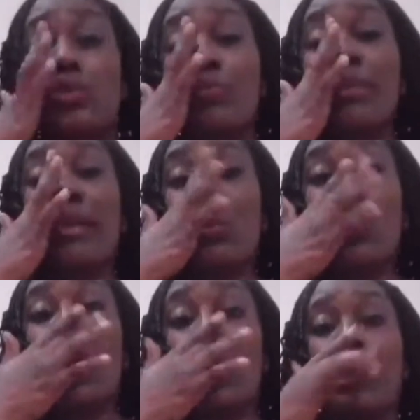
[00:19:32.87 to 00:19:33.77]
could be a
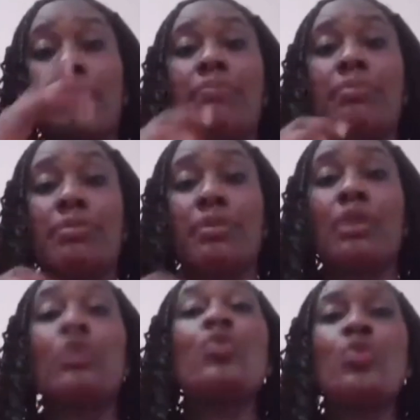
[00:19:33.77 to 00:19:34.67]
reward.
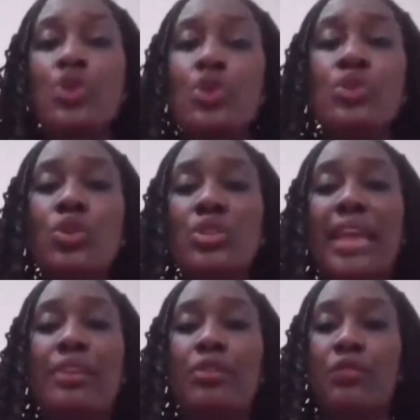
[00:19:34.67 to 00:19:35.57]
You could use those
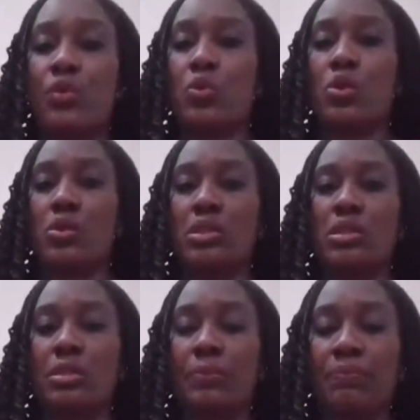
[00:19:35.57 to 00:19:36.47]
kind of
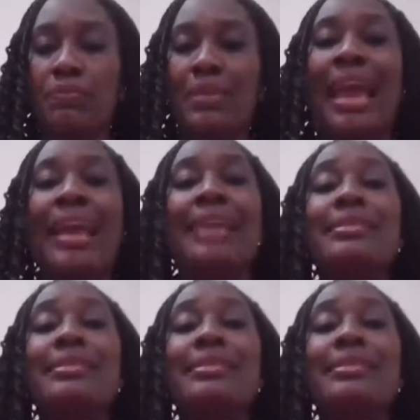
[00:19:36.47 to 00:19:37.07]
rewards. And I